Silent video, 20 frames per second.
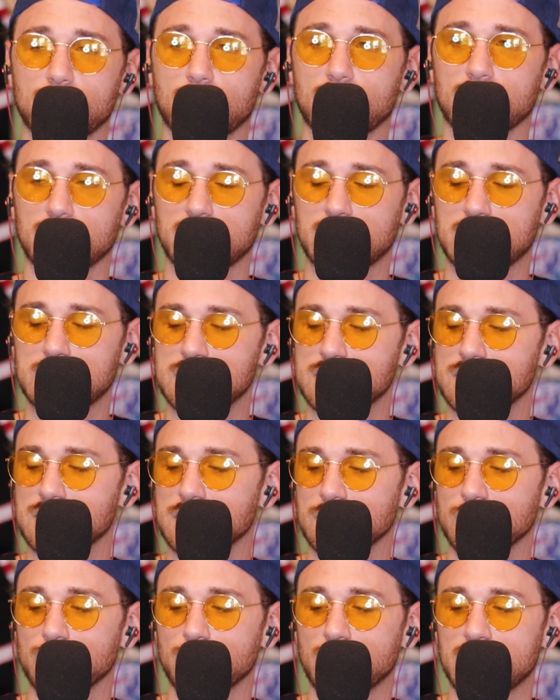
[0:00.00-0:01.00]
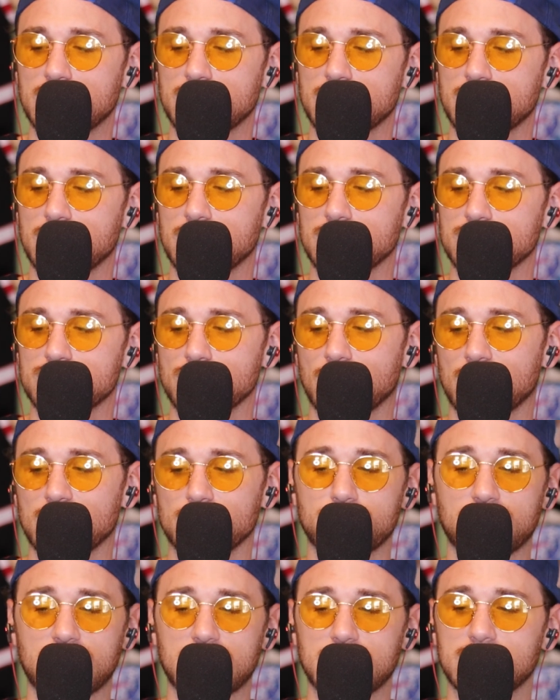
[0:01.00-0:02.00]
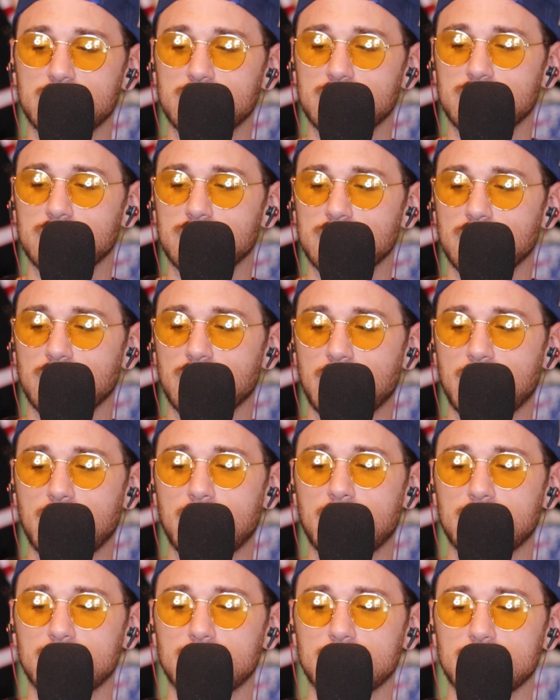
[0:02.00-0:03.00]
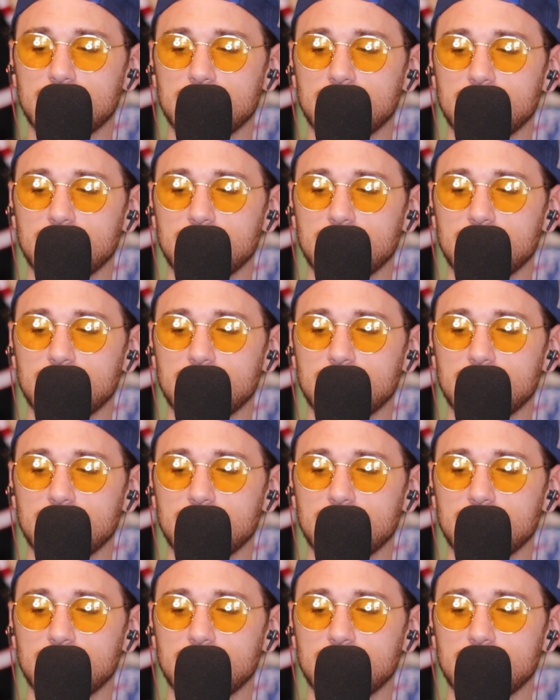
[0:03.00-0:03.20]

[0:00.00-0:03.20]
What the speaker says: Orleans with Sean Payton. And